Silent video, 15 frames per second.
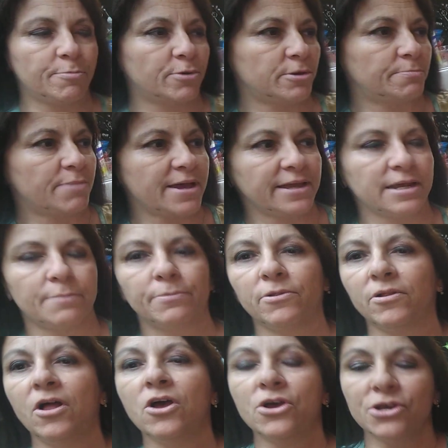put
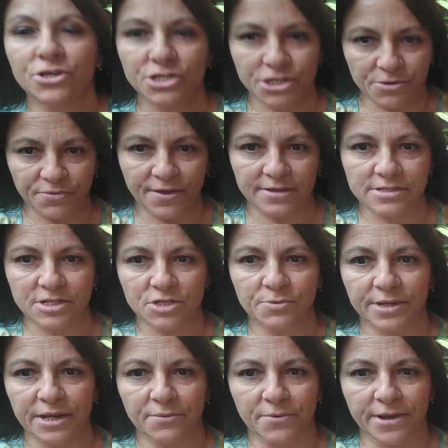pineapple
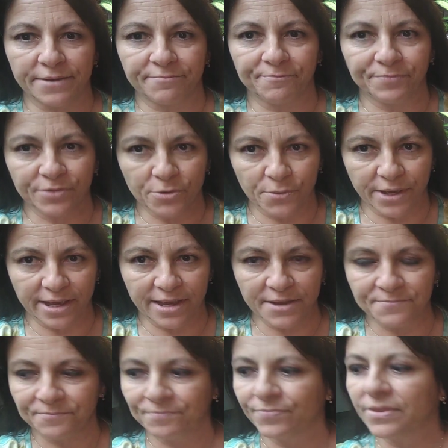2021,
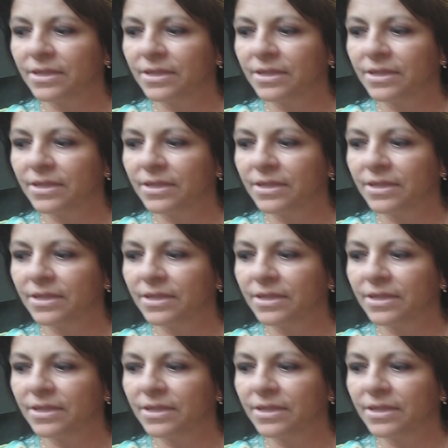okay?